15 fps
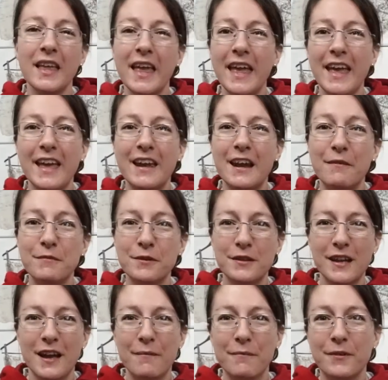And I'm
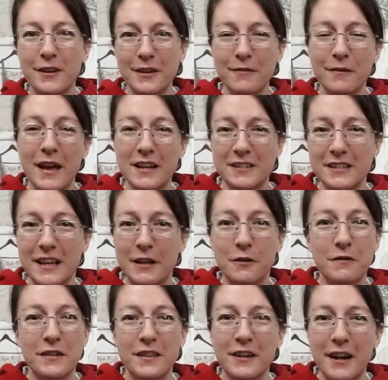going to actually head
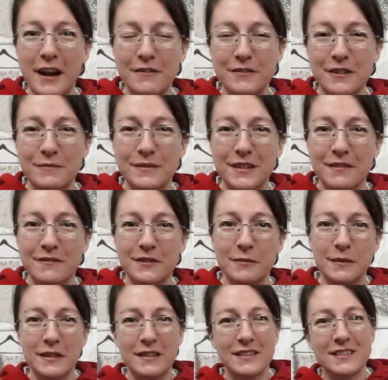over there after I'm done
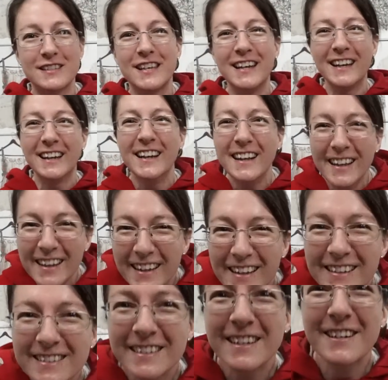filming this
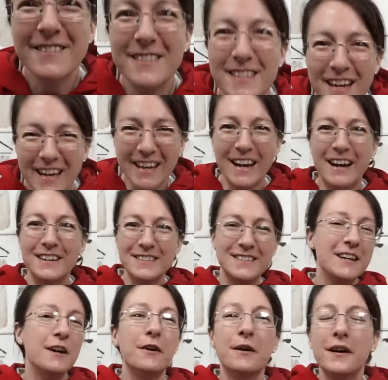to go check it out.
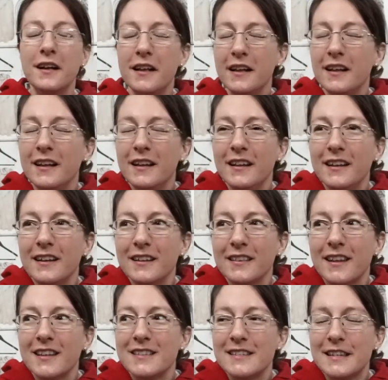So
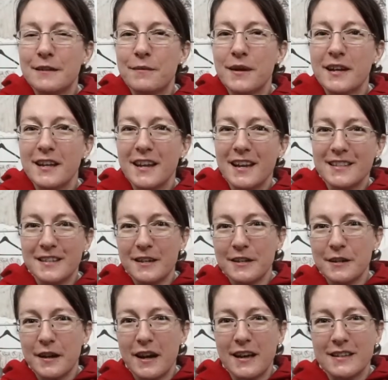let's see, what can I tell
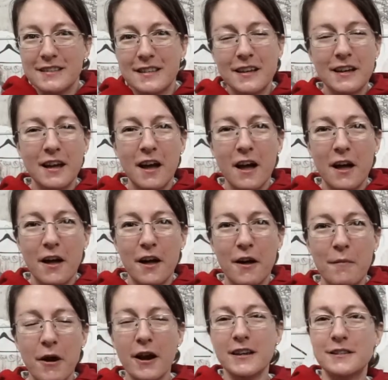you guys?
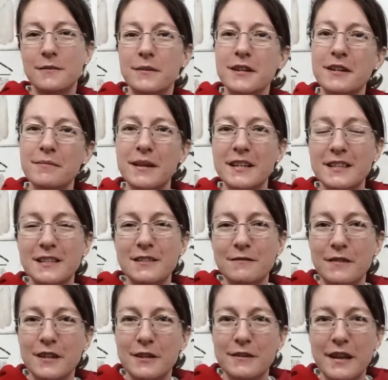Alright, so I'm going to break this
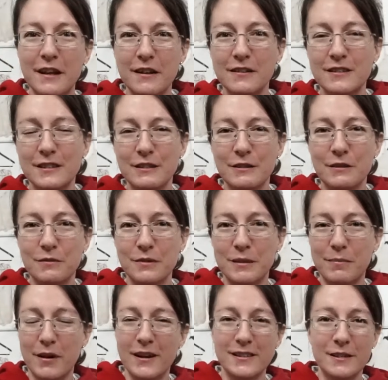video down into 3
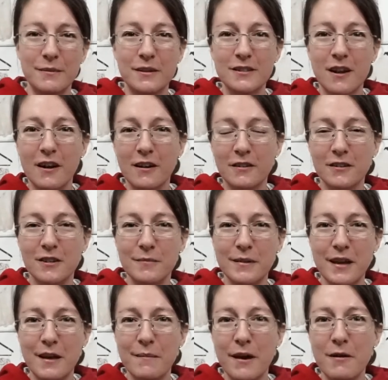parts. I'm going to talk a little
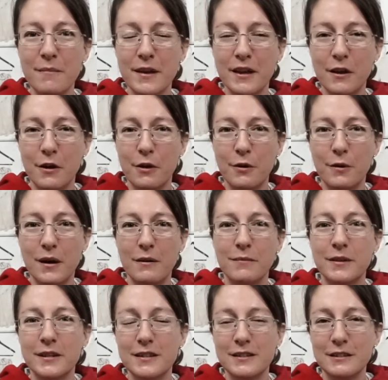bit about my coat.
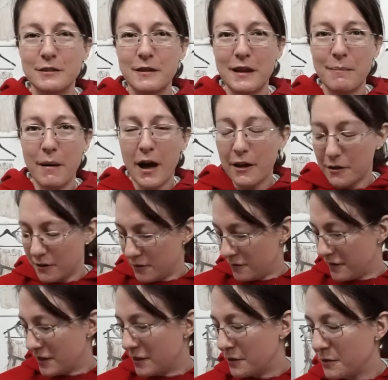I'm going to do a pattern
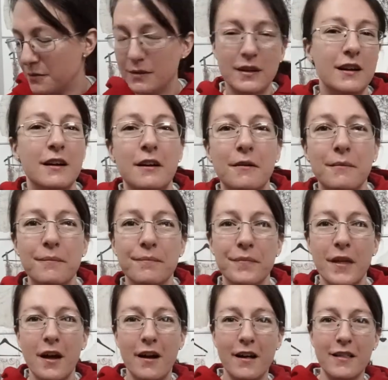review
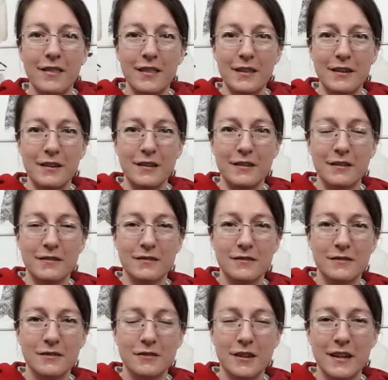on the
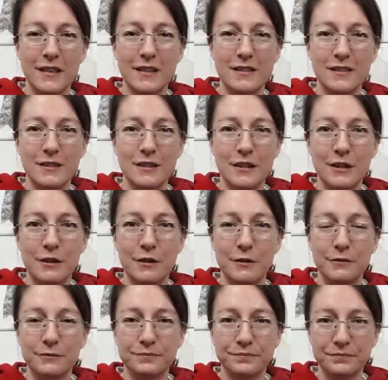Grainline
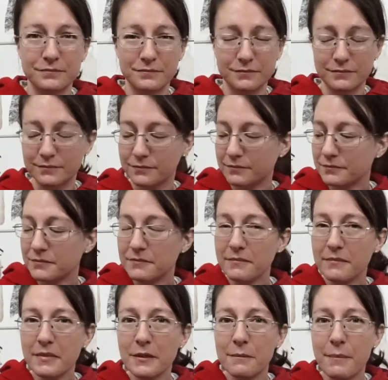Studio
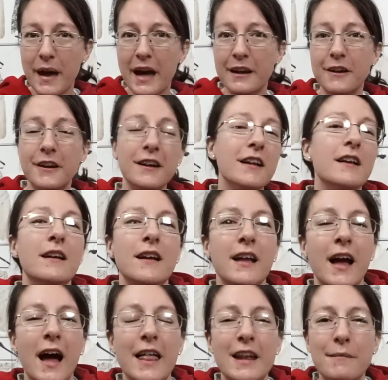pattern.
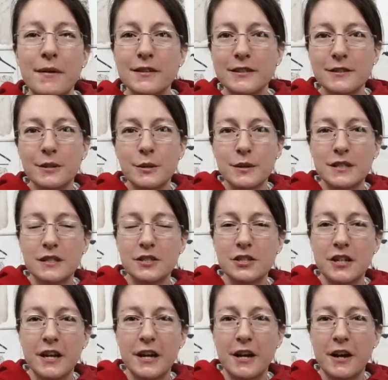And I'm also going to
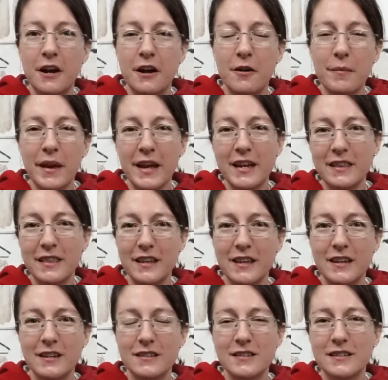share 8
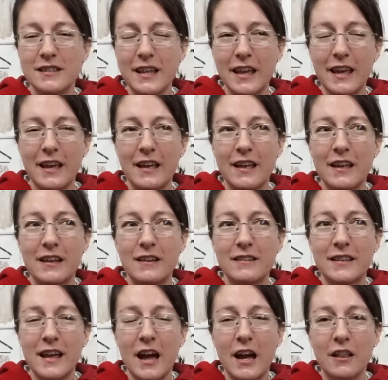things and
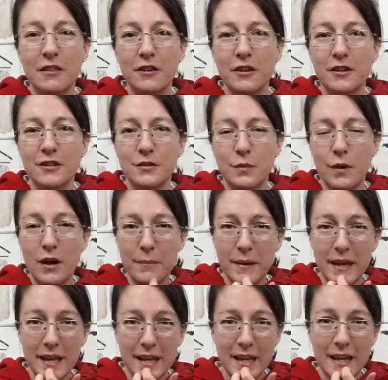that I learned while
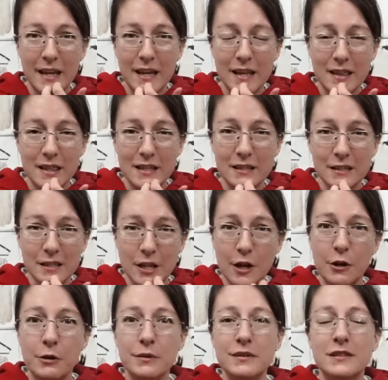making this
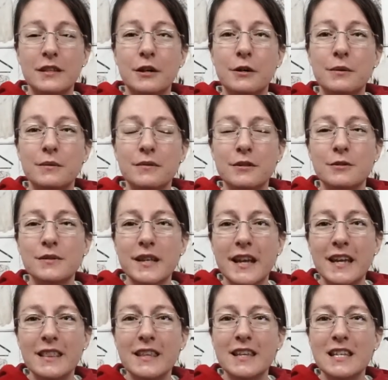coat. So those
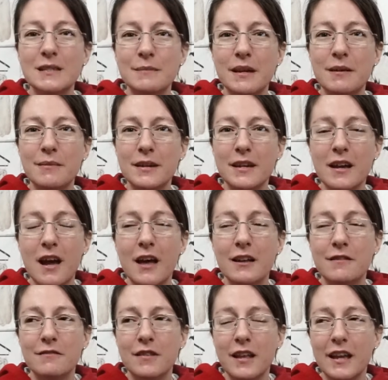8 things may be kind
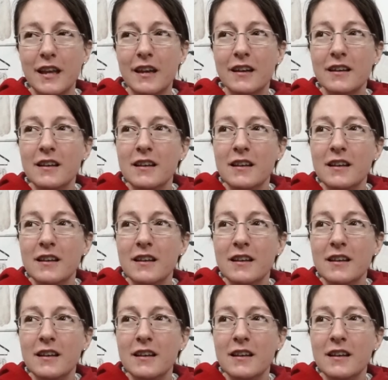of like,